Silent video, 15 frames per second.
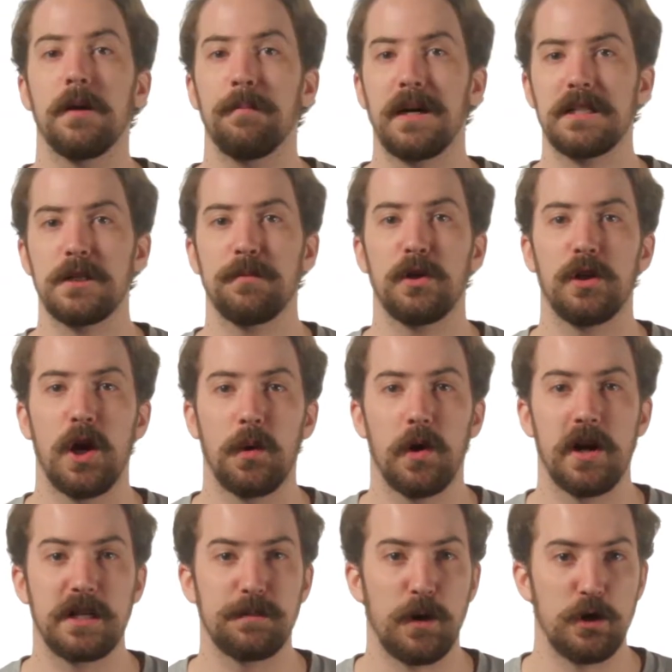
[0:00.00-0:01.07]
Combustible
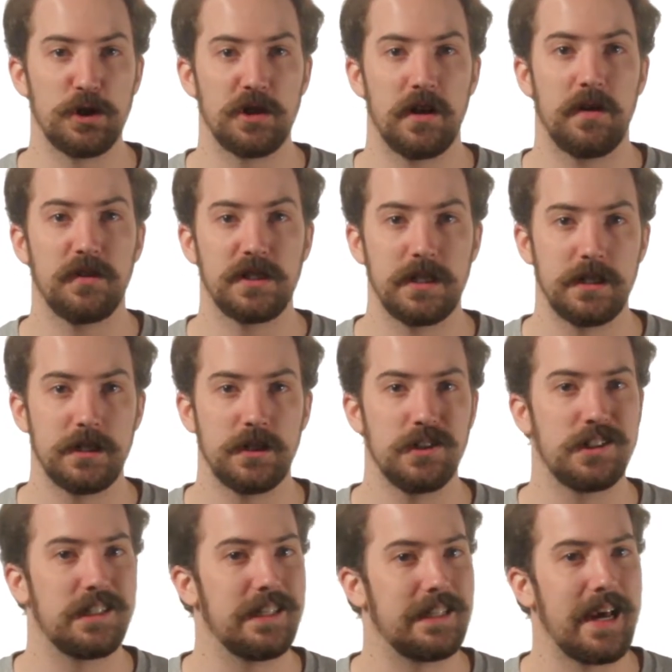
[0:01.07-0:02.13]
lower exposure level
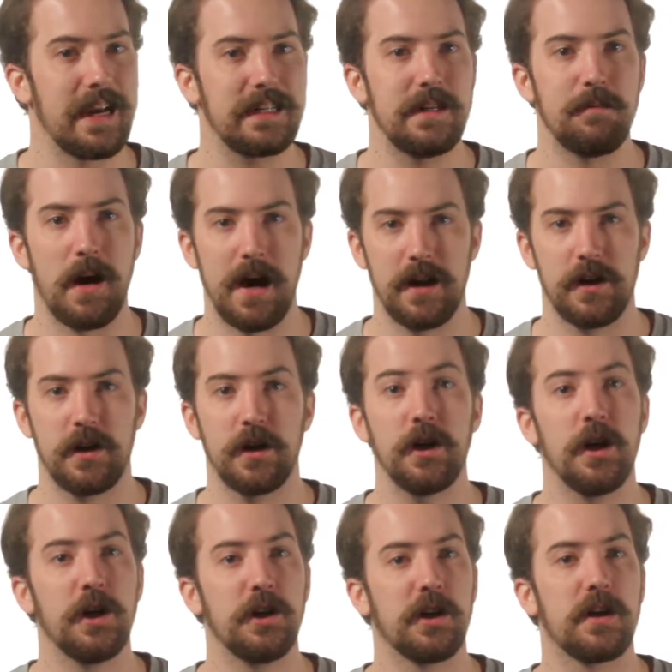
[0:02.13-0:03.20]
sensors detect and monitor
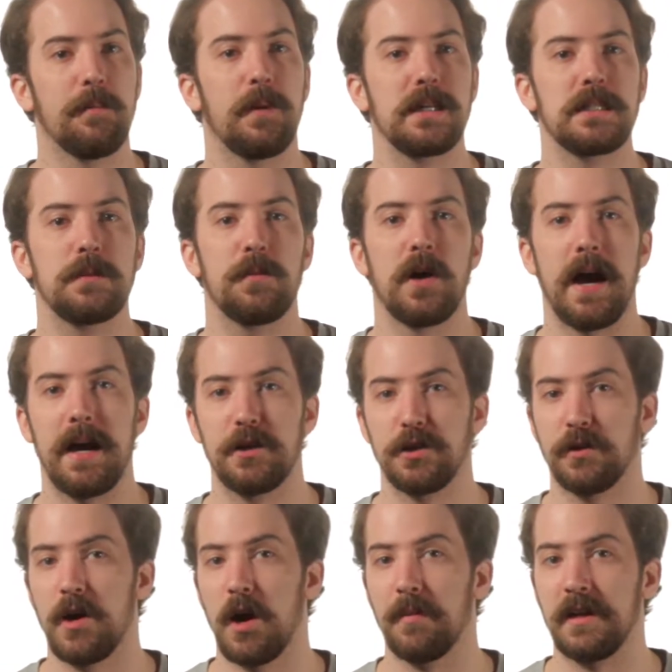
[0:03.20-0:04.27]
your combustible
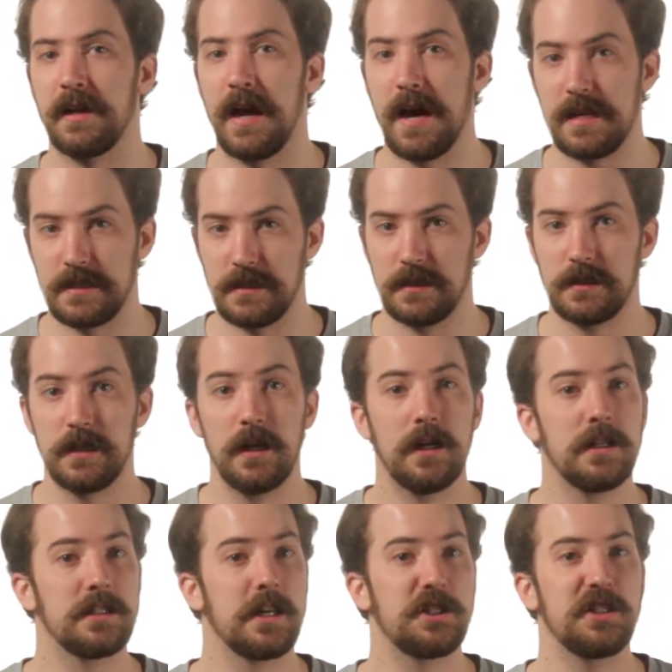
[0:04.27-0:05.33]
hydrocarbon gases,
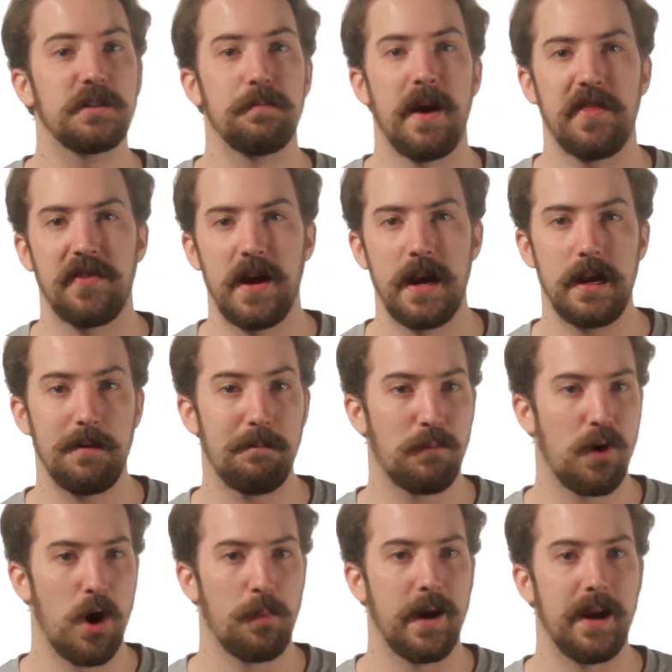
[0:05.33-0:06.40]
such as methane,
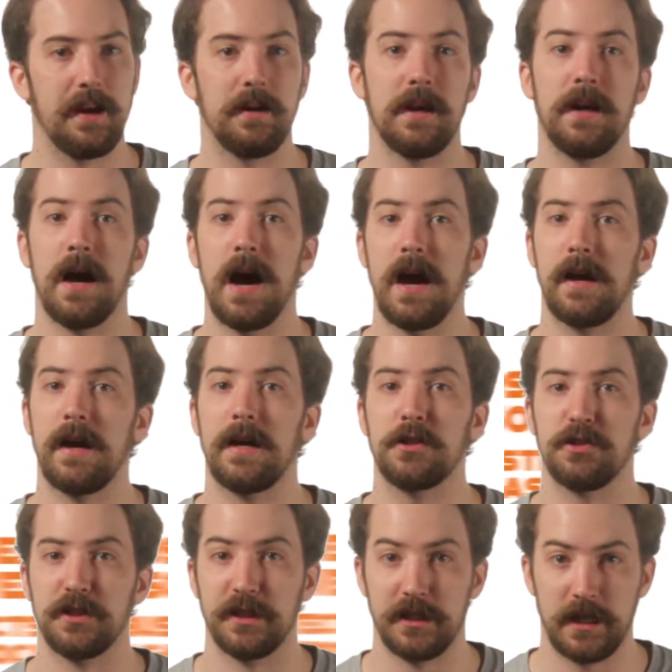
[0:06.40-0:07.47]
propane, and high
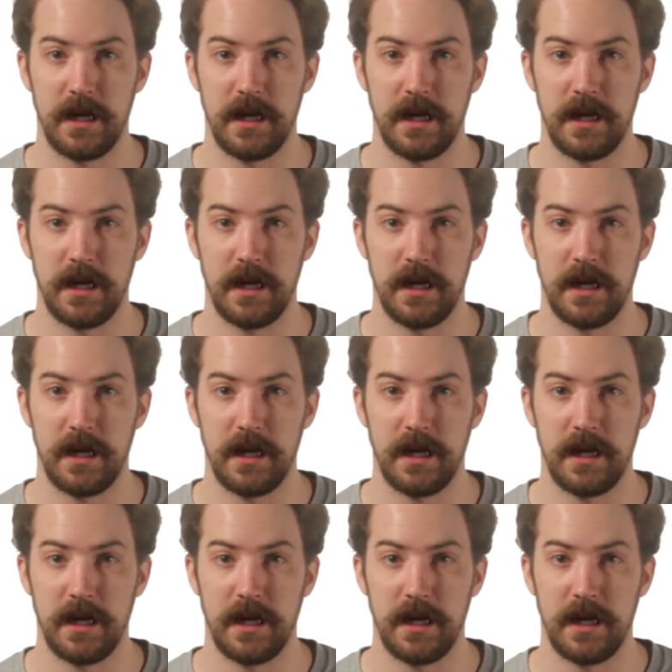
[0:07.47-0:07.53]
hydrogen